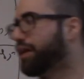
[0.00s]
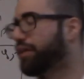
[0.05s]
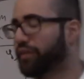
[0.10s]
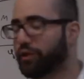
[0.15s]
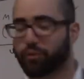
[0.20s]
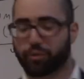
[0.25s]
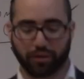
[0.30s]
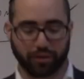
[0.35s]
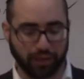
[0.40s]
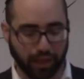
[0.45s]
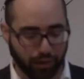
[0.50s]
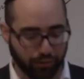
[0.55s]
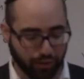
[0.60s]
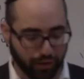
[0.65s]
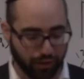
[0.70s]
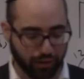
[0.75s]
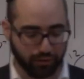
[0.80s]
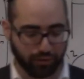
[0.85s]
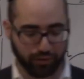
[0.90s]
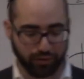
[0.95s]
they would allow the
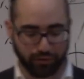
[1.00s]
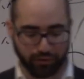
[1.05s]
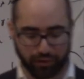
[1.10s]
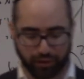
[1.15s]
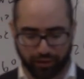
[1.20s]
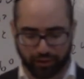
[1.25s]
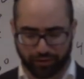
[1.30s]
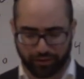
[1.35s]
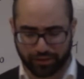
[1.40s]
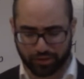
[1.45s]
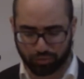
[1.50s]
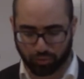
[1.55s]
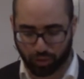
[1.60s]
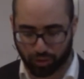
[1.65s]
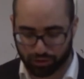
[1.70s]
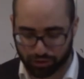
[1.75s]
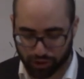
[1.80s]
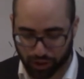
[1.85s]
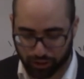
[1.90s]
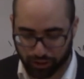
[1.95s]
help the, this
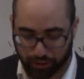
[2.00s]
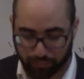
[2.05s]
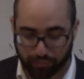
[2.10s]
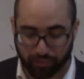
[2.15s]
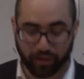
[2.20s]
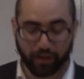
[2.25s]
royal jelly.